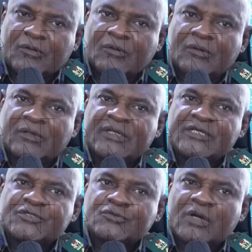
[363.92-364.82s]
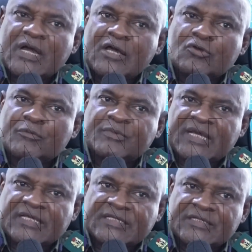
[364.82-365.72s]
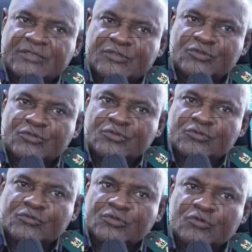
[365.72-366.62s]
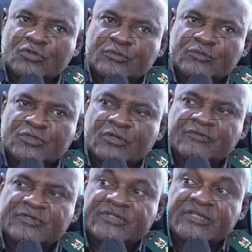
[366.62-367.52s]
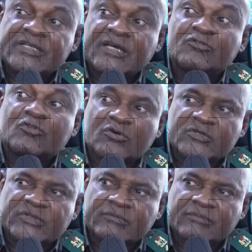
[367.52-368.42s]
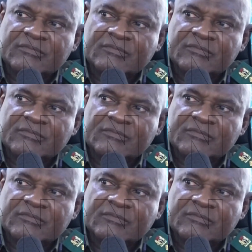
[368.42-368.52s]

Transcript: unless you add up that to the contribution of trade and tourism,